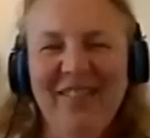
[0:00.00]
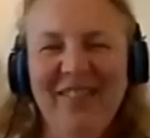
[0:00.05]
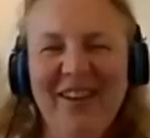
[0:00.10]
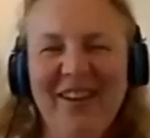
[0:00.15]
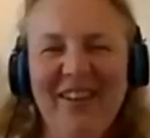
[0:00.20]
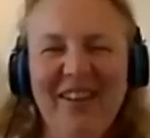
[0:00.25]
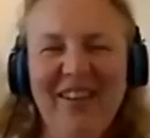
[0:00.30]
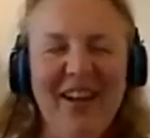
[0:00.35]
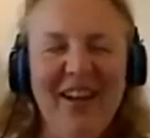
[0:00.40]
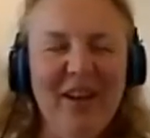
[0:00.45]

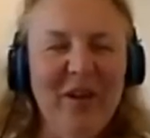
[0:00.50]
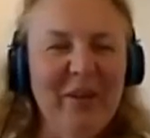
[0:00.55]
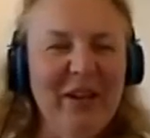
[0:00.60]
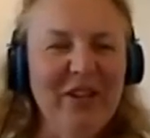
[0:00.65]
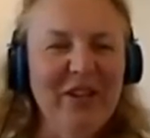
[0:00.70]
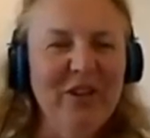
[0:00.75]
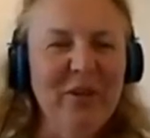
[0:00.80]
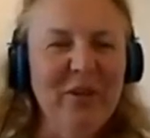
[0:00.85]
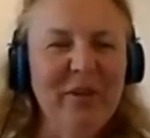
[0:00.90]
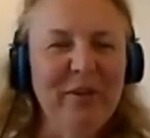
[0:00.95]
Well, I'll make
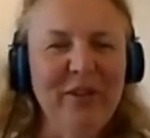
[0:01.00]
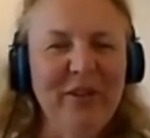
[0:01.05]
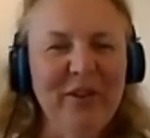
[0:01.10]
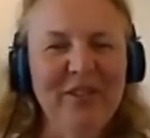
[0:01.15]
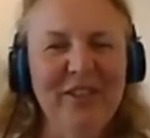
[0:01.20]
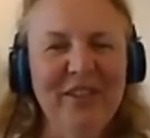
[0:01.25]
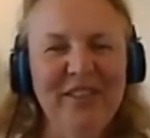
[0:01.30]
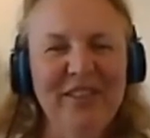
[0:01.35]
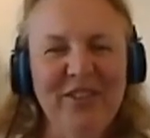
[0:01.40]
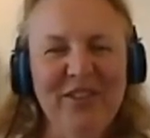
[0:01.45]
sure to put those
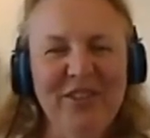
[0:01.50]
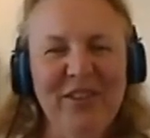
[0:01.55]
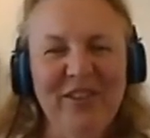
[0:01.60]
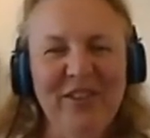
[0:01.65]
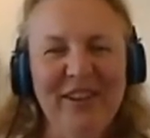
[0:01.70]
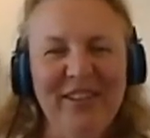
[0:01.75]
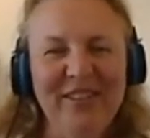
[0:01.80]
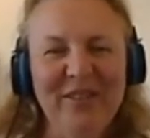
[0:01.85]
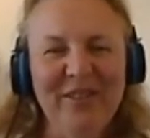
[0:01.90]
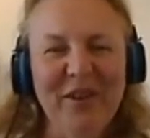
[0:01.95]
in the show
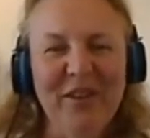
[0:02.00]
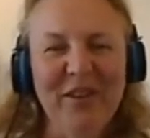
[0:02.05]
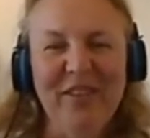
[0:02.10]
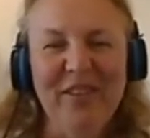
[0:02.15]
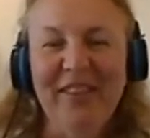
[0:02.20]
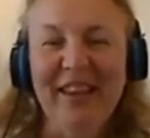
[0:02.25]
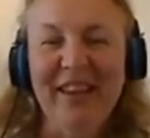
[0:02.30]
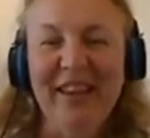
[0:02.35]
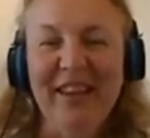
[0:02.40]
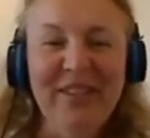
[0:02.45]
notes. Well,
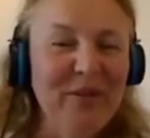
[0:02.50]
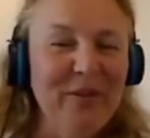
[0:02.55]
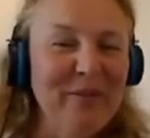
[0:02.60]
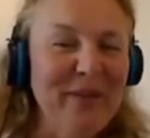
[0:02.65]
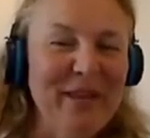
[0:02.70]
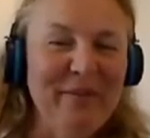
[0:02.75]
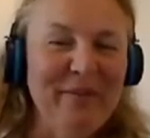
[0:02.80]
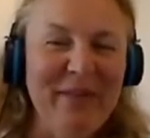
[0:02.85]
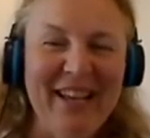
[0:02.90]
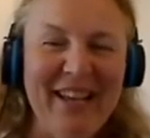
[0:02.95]
thanks for
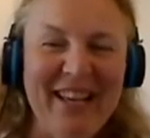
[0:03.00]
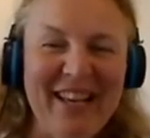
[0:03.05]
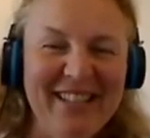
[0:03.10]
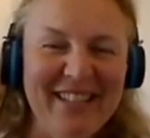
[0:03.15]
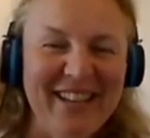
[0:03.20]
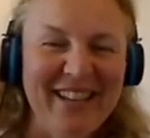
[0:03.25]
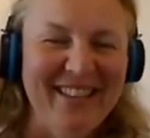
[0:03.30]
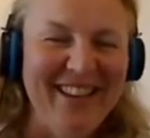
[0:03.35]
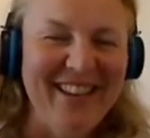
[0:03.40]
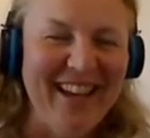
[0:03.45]
being my guest
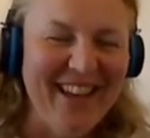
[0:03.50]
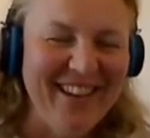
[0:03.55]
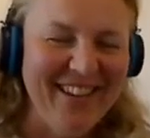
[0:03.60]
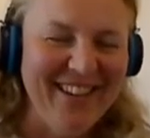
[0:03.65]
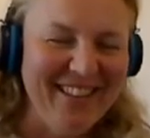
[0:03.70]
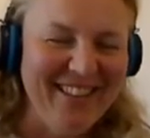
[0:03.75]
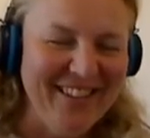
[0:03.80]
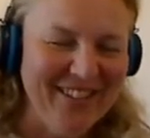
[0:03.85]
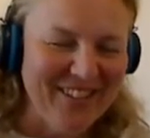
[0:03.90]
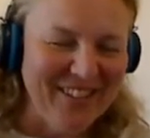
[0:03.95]
on the Out of
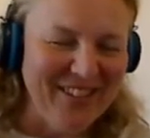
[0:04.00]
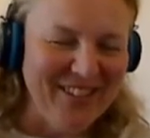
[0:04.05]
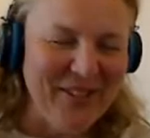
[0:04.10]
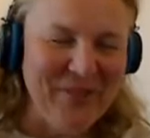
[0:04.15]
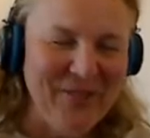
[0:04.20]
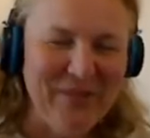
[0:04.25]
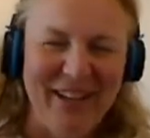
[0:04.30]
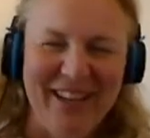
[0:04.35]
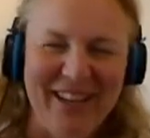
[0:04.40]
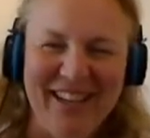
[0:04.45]
the Trenches
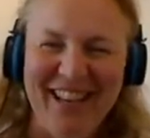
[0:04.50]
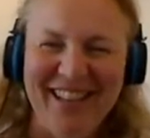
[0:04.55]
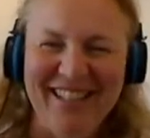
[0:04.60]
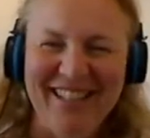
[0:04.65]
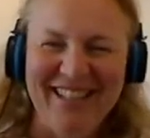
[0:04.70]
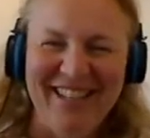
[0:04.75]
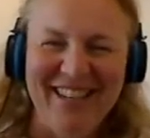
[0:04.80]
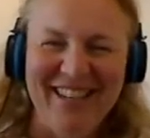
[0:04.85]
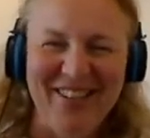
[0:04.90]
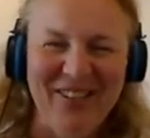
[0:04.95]
podcast
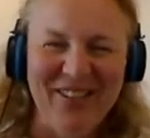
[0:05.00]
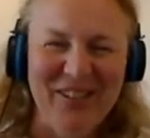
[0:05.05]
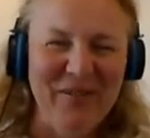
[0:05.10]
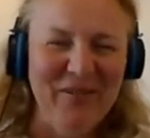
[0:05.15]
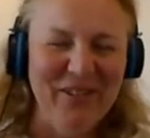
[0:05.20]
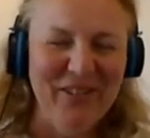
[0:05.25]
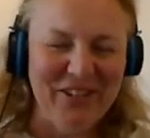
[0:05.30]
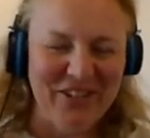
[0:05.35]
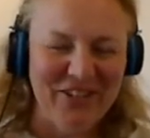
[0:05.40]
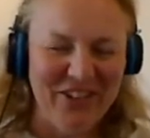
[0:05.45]
today. It was a
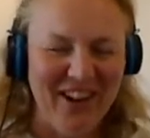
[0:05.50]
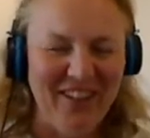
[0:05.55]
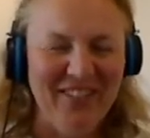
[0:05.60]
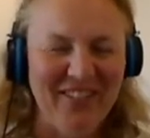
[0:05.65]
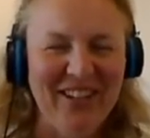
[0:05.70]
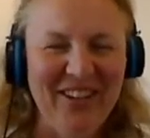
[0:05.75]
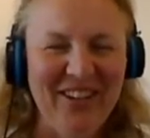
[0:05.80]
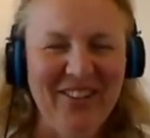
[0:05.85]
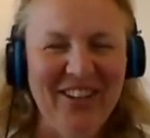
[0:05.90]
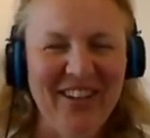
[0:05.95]
pleasure
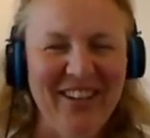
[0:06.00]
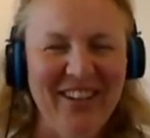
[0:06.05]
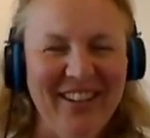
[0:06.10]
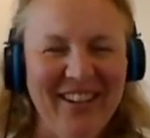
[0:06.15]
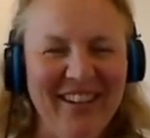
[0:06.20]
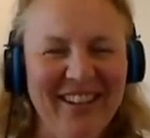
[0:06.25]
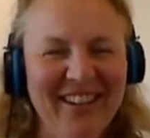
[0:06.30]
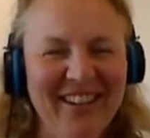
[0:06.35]
having you on.